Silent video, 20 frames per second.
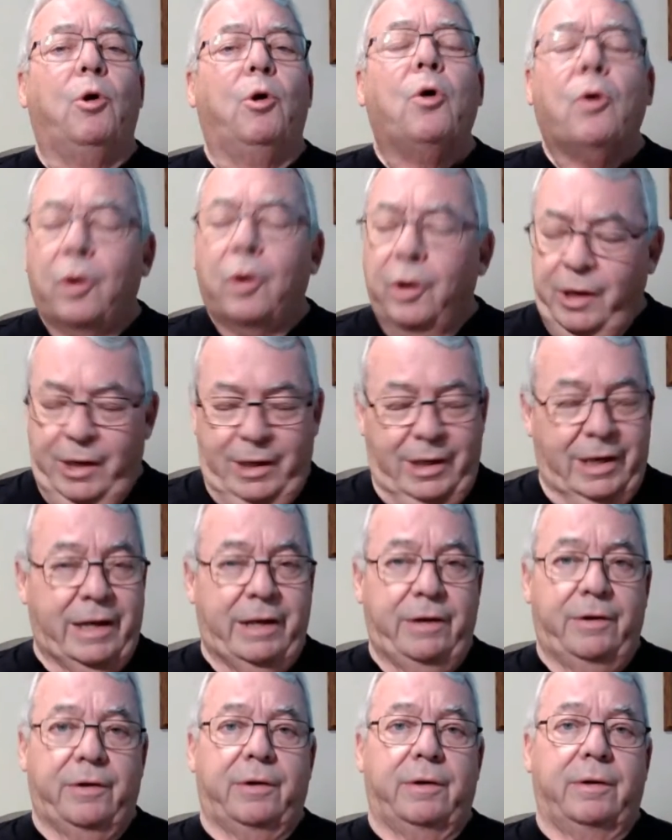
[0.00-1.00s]
born a
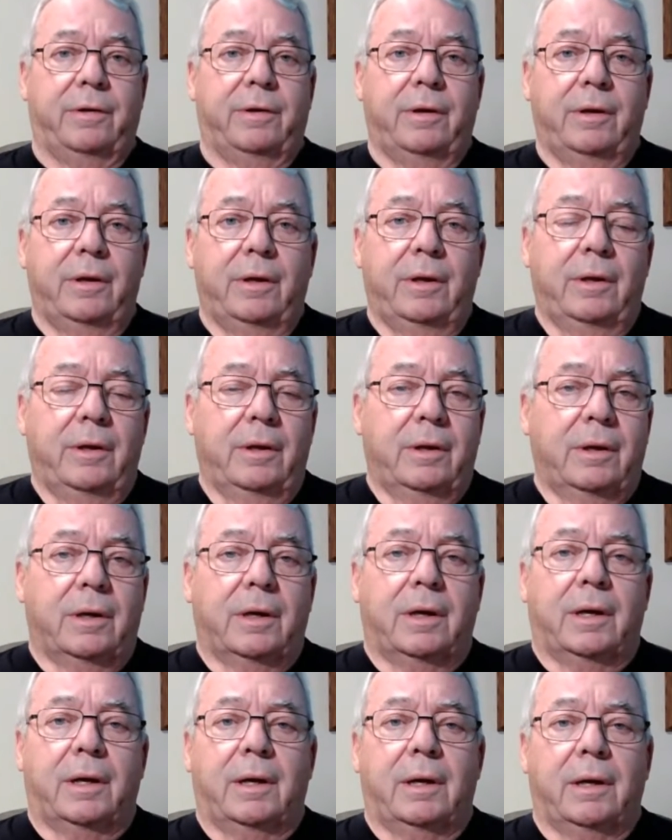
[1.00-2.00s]
leader
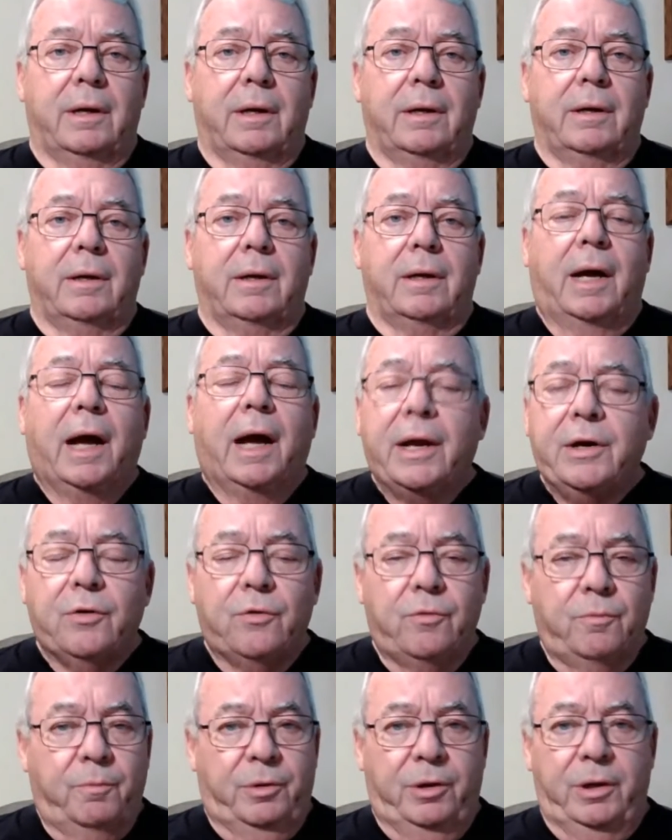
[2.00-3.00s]
uh, I
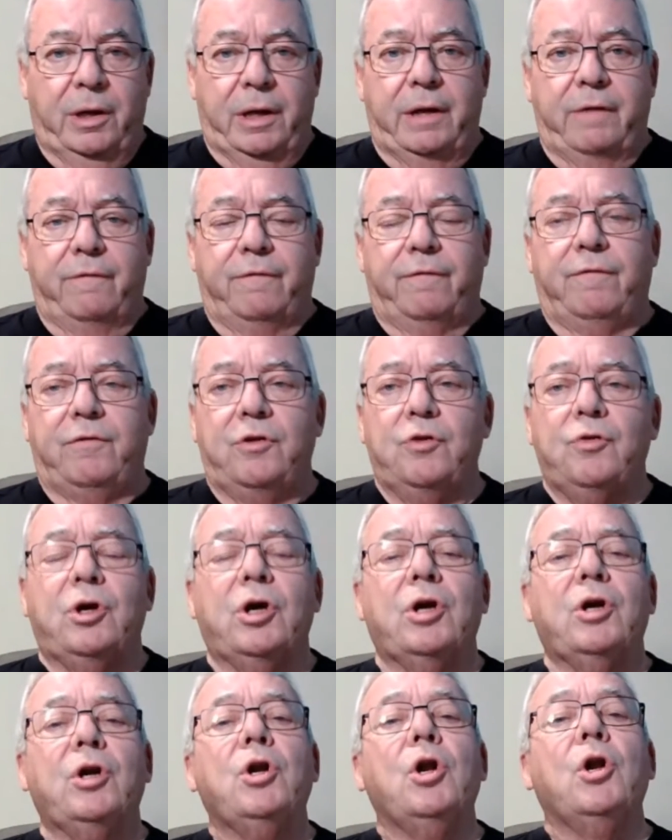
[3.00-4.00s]
don't believe you
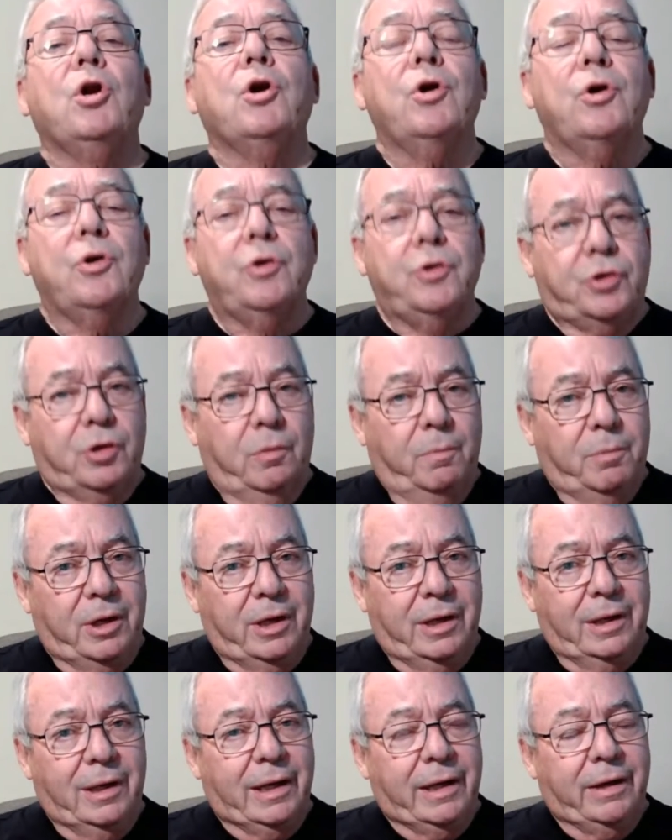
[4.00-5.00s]
can learn to
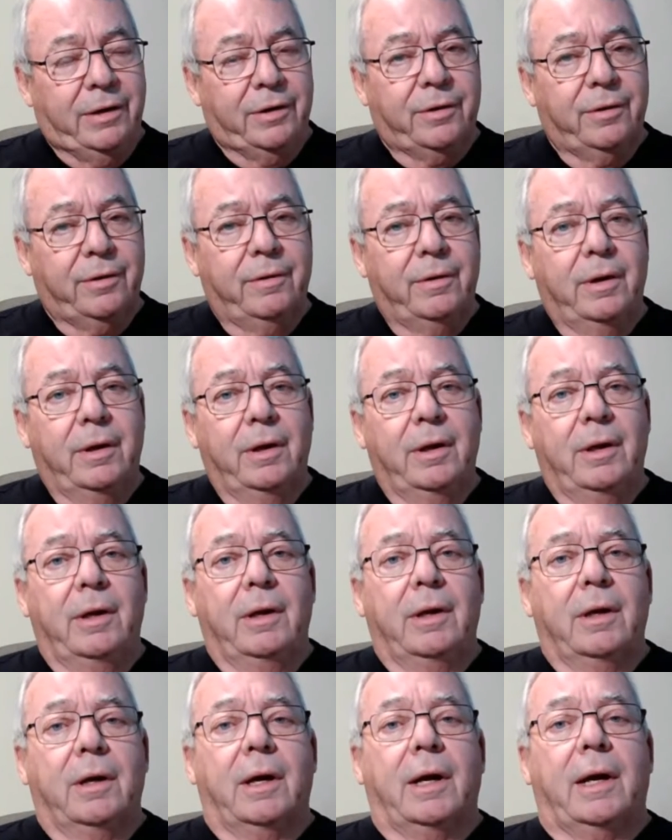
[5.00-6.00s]
be a leader
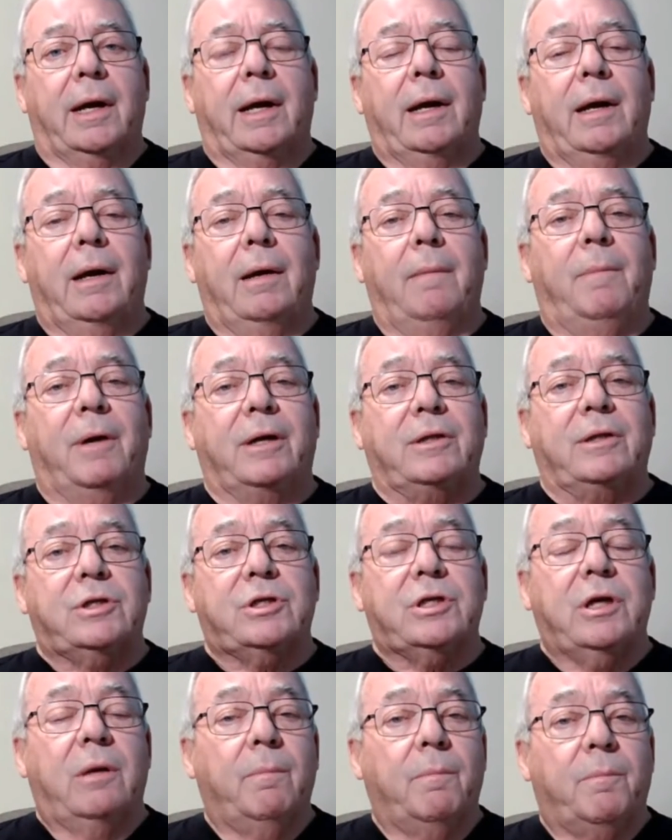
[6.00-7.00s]
uh, but
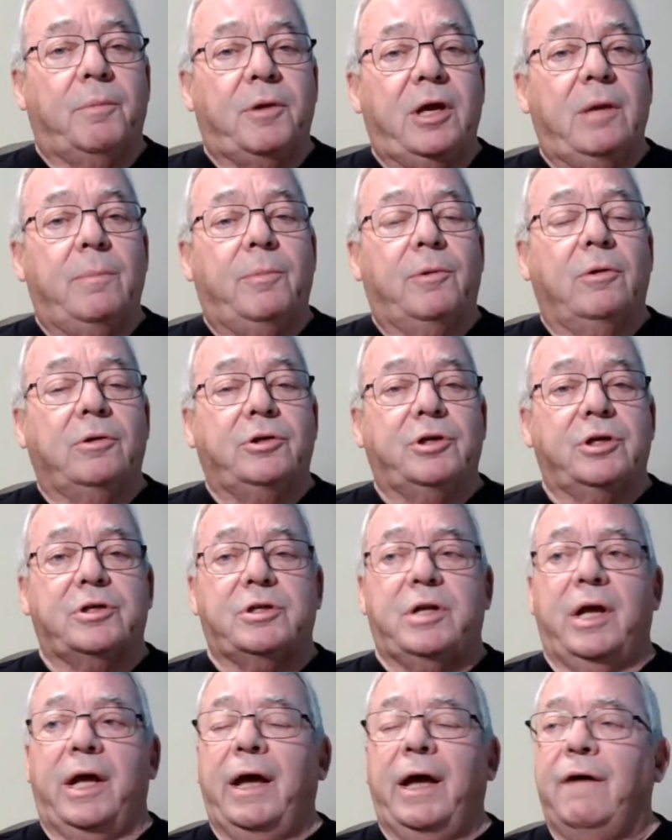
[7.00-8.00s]
some people
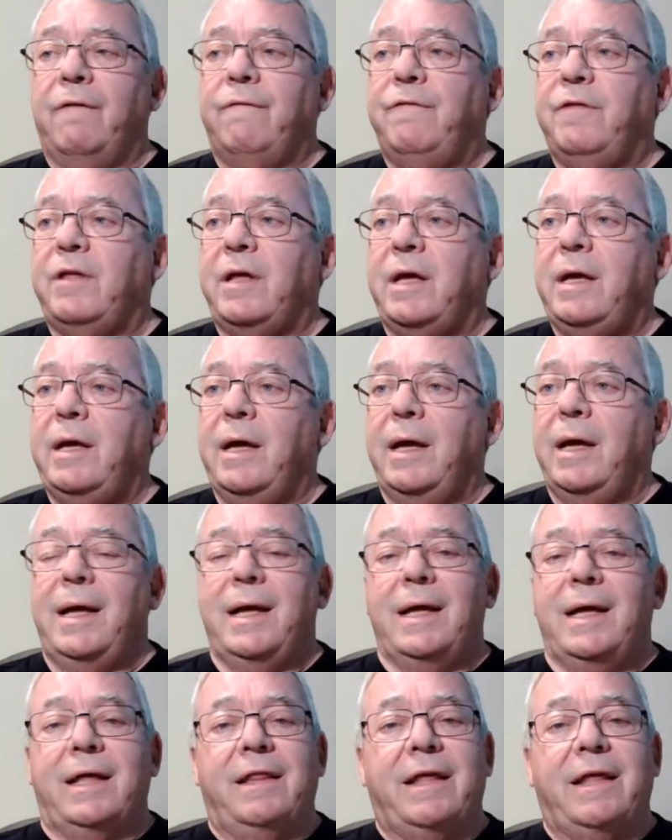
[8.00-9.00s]
just have the
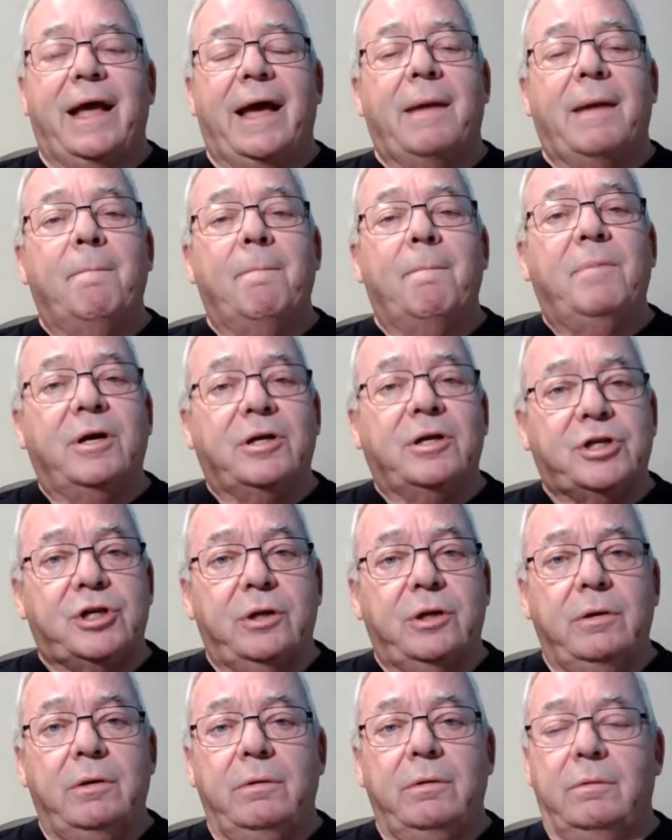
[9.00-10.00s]
the
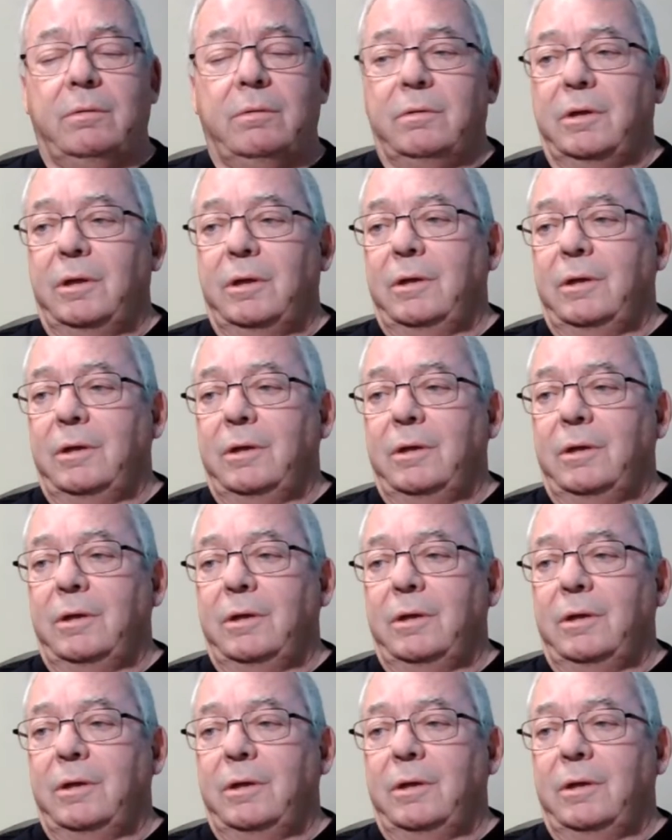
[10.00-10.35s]
ambition